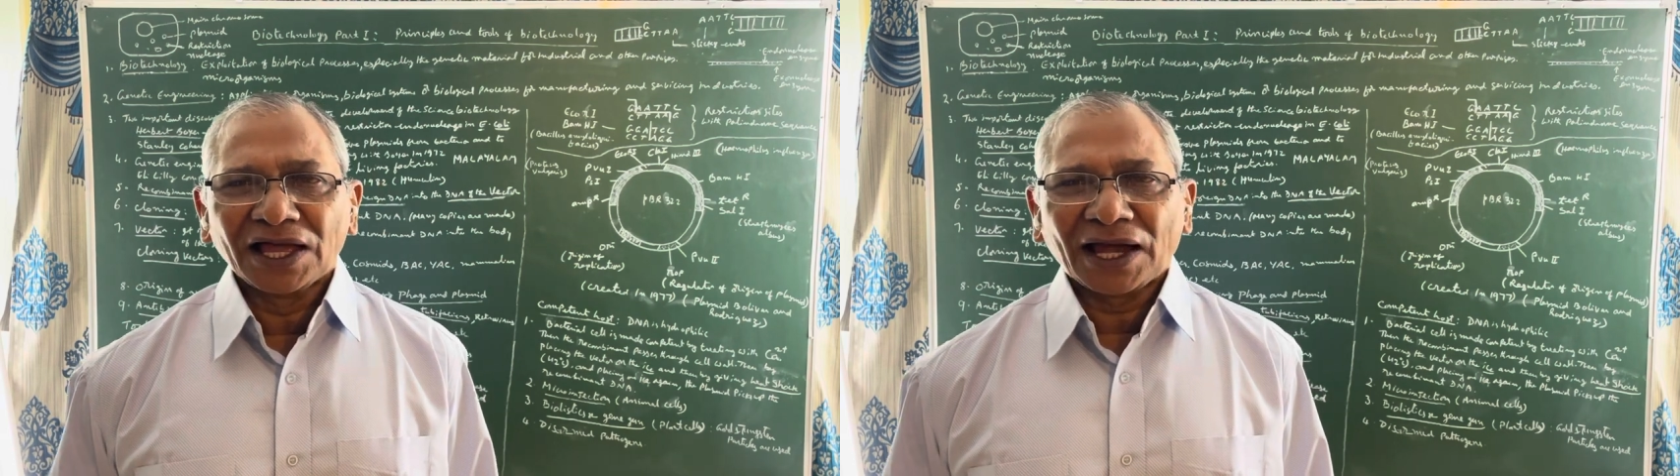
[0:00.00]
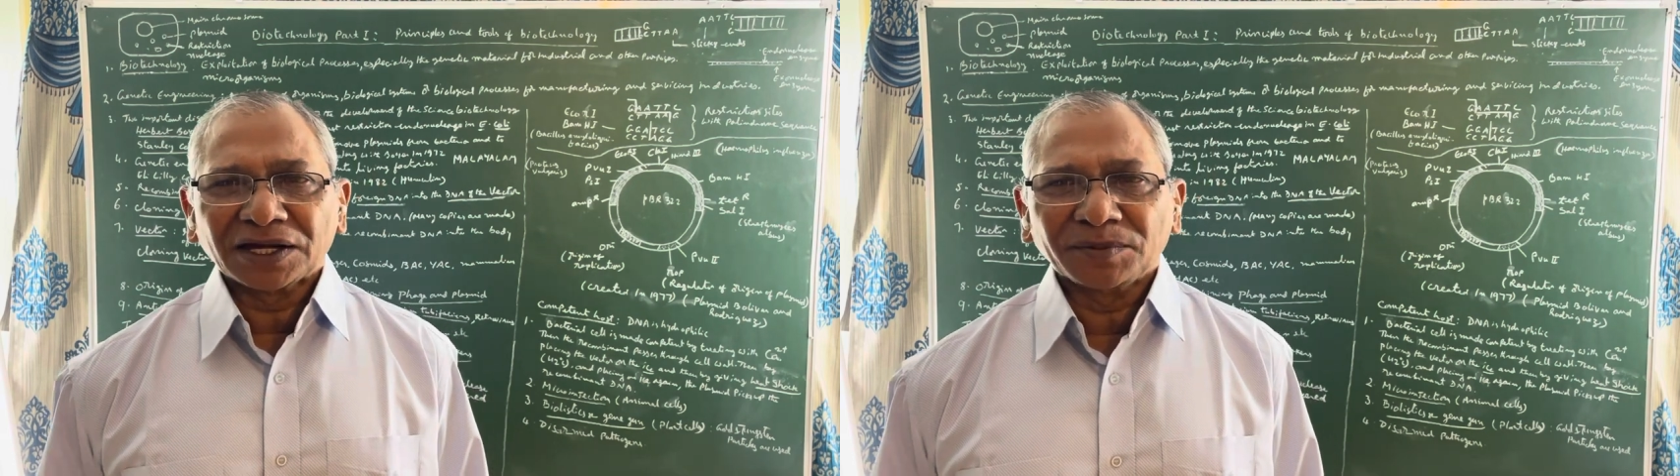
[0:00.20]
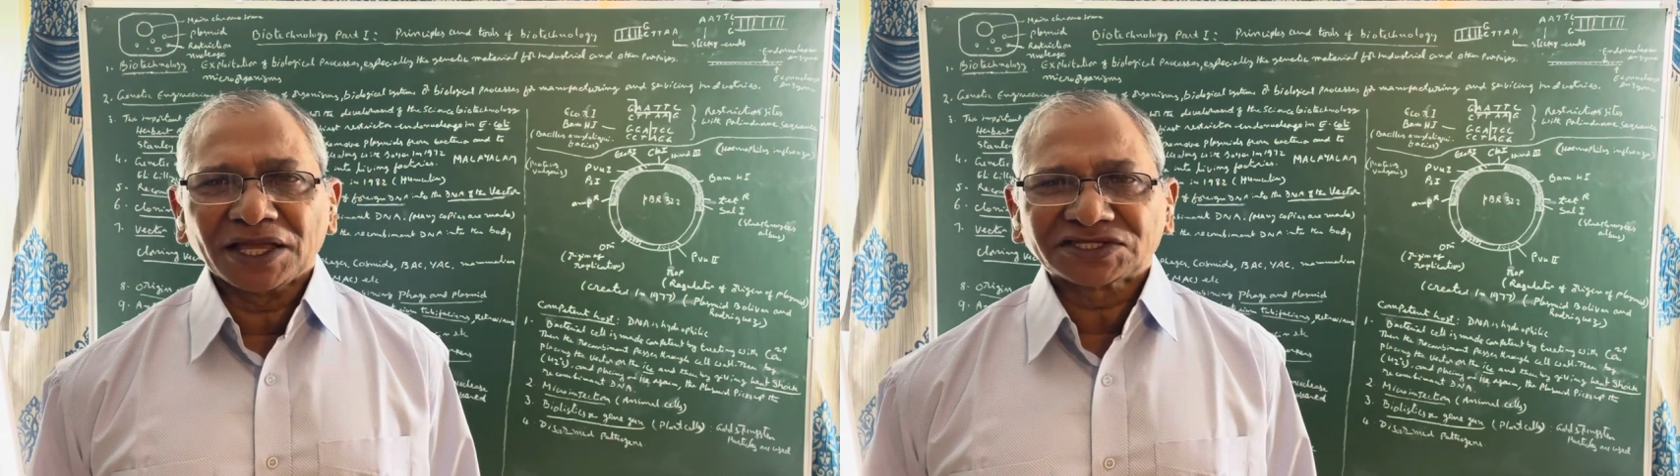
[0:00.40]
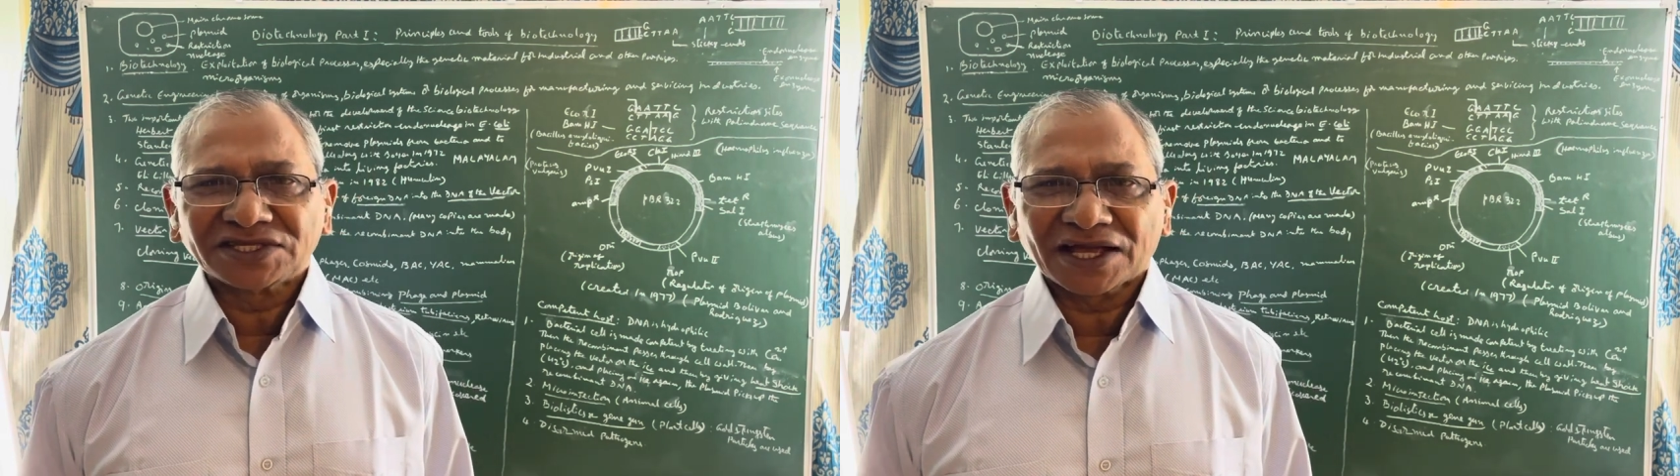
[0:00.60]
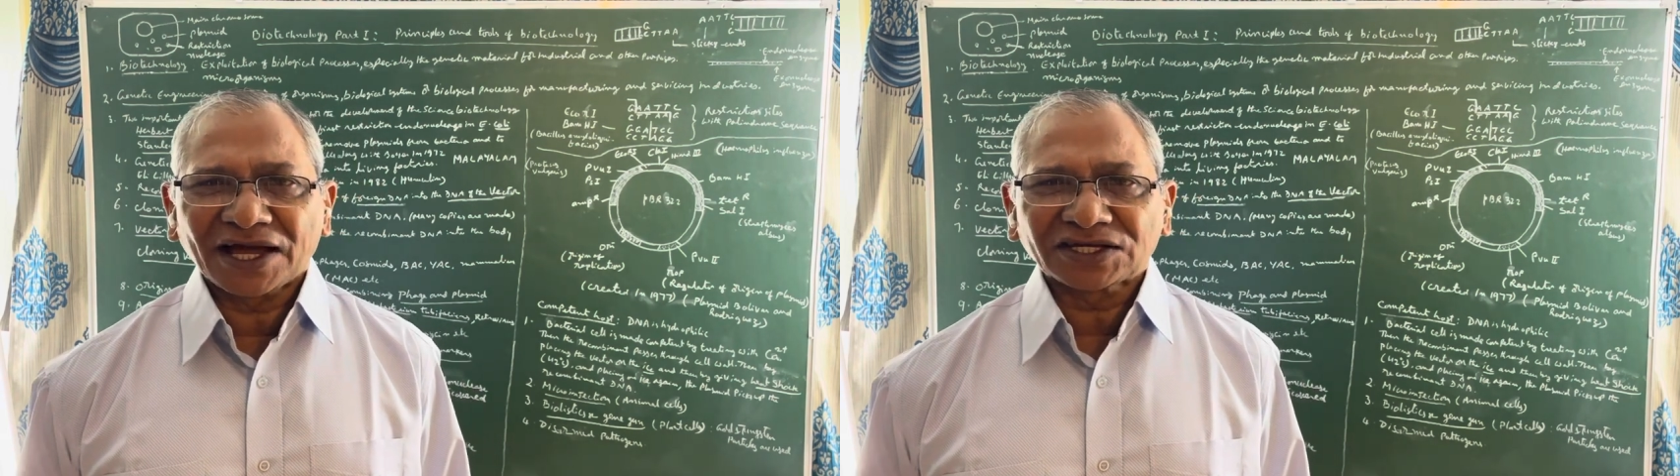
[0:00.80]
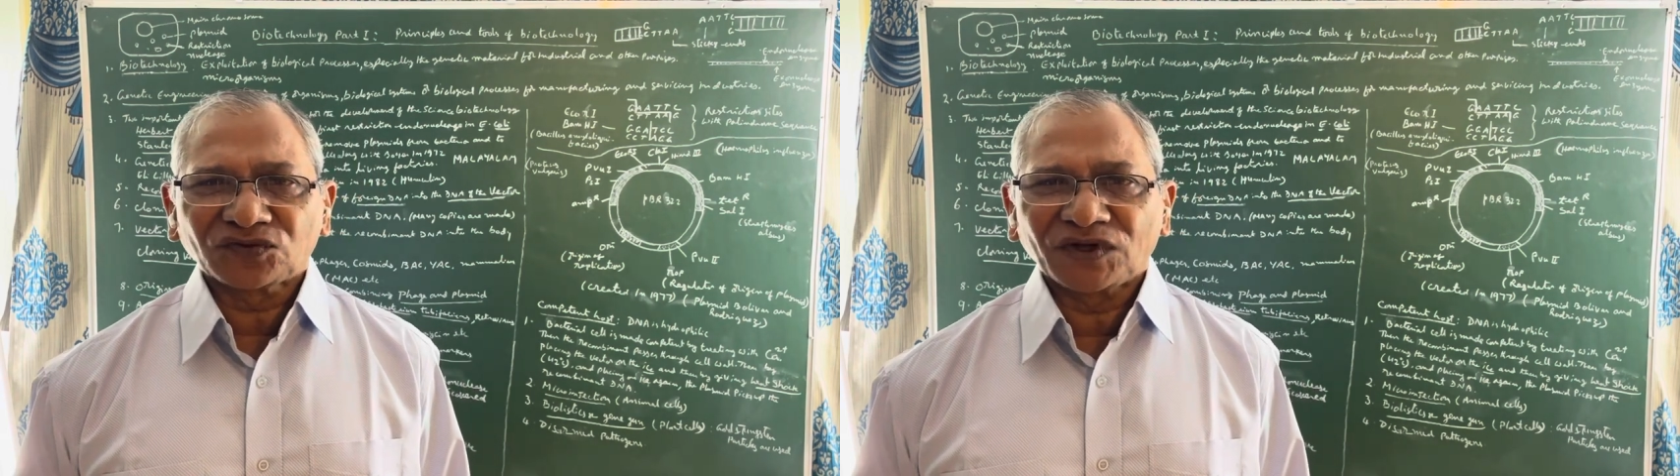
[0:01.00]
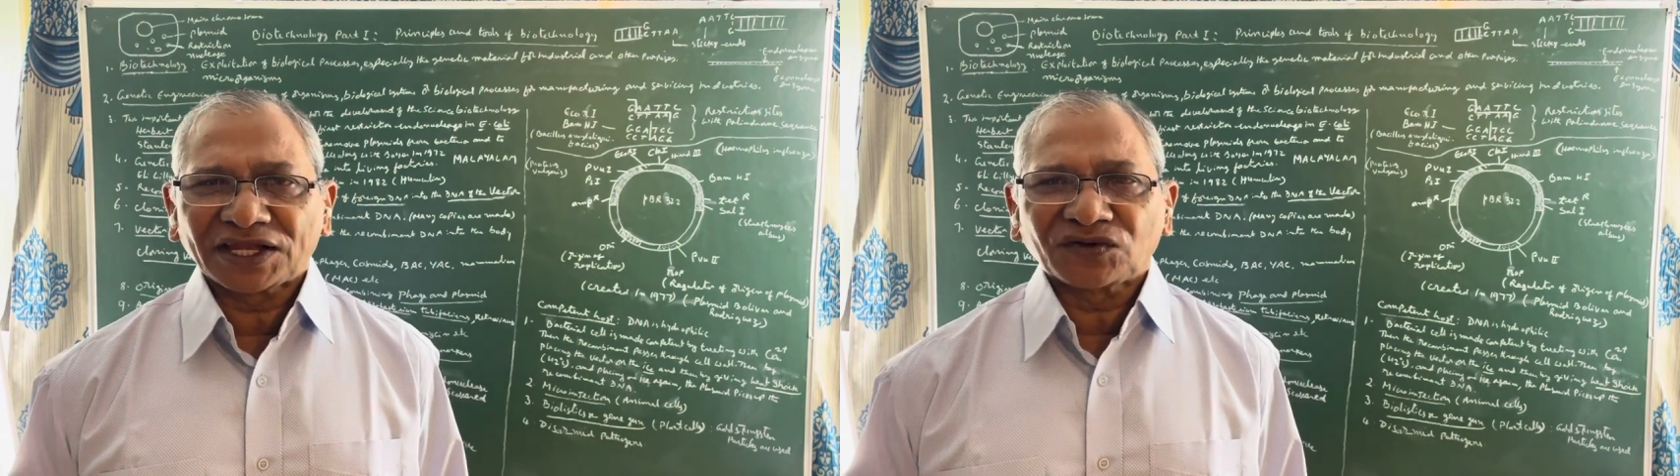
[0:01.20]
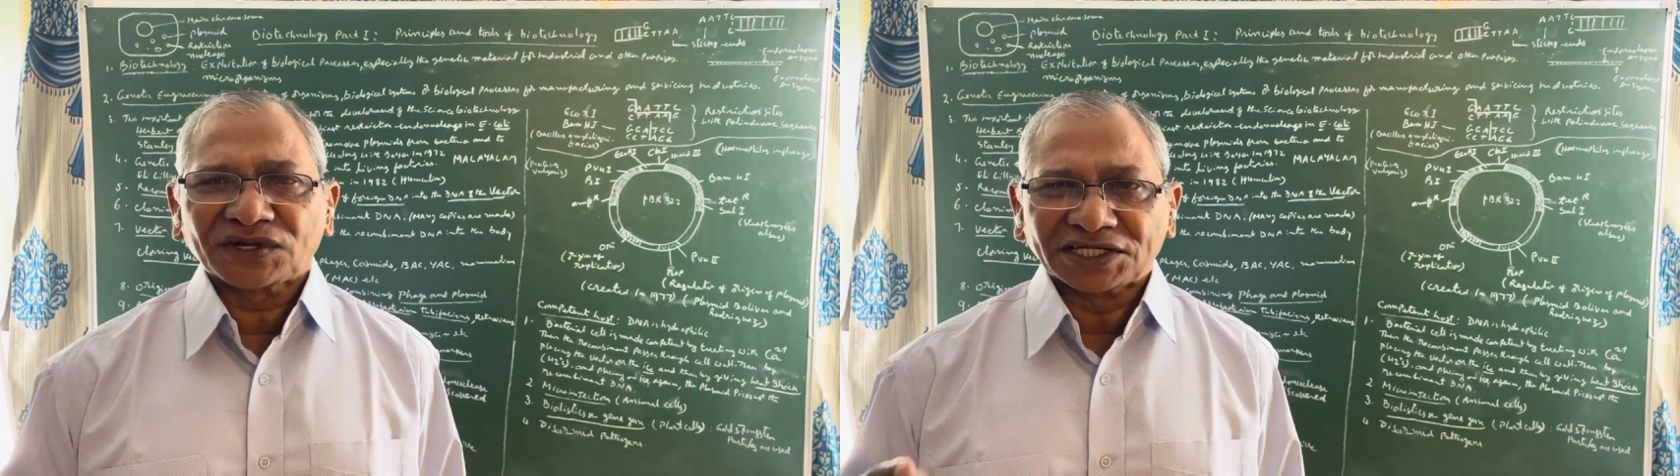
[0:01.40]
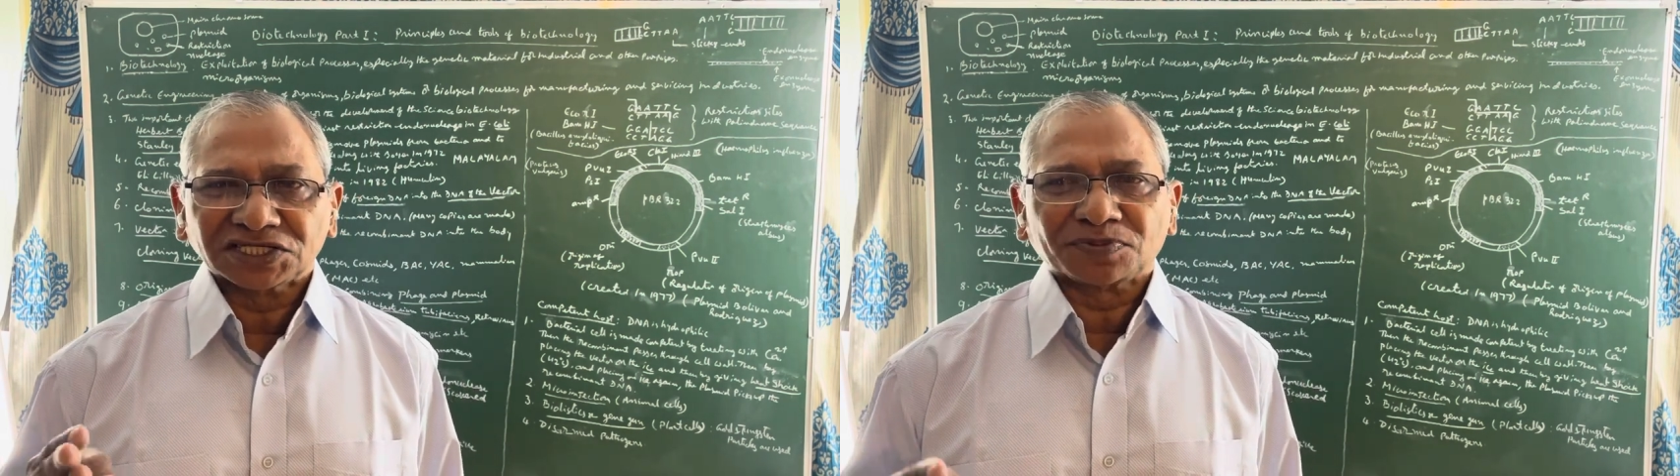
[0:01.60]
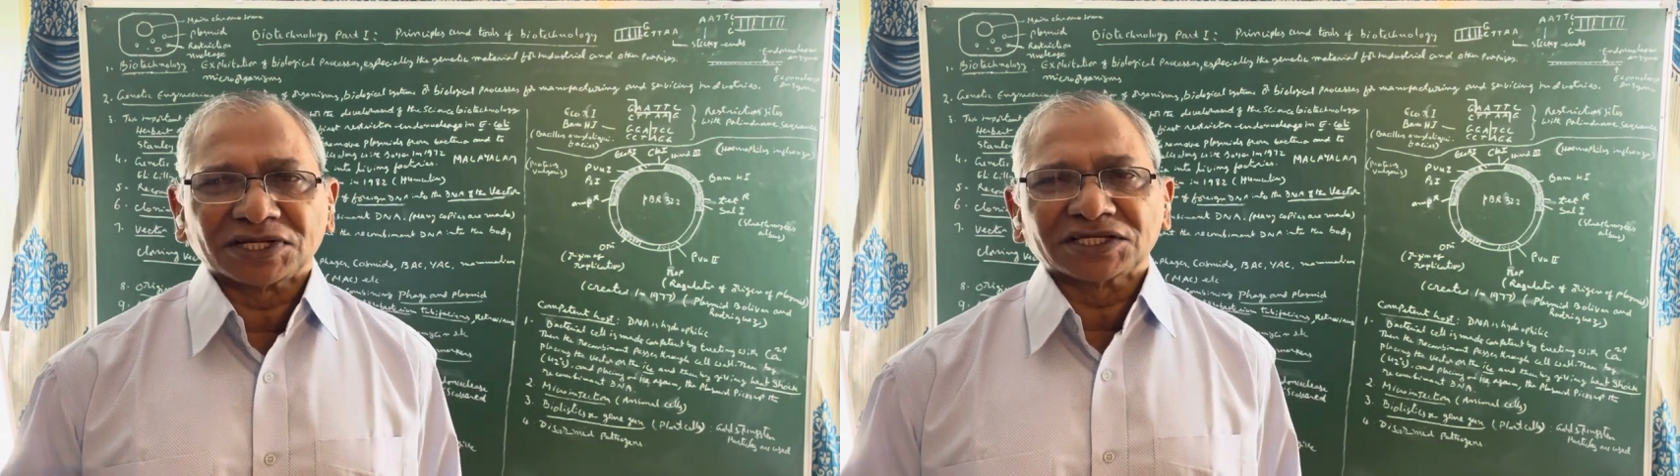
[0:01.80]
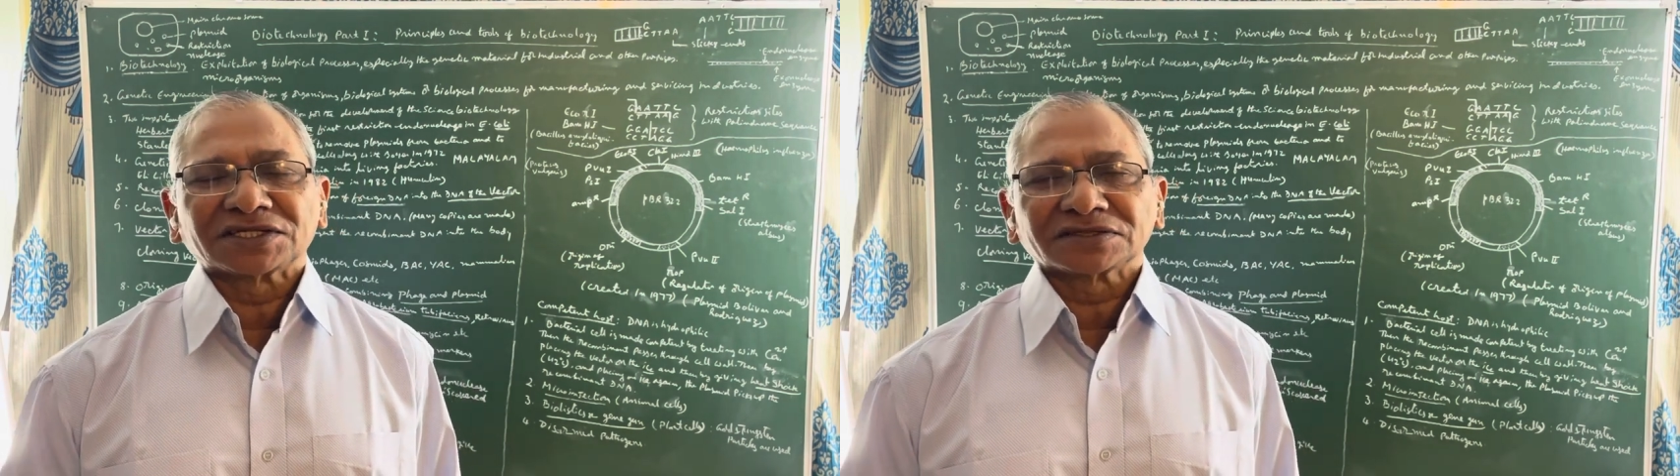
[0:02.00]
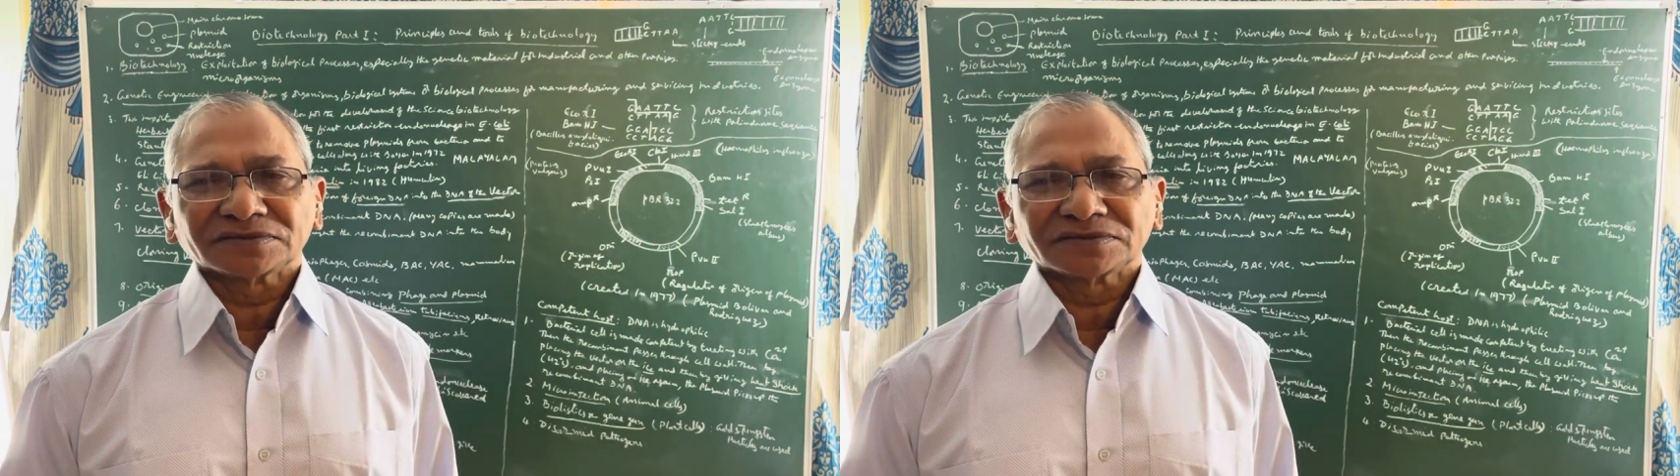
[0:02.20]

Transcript: and makes a cut wherever it is present.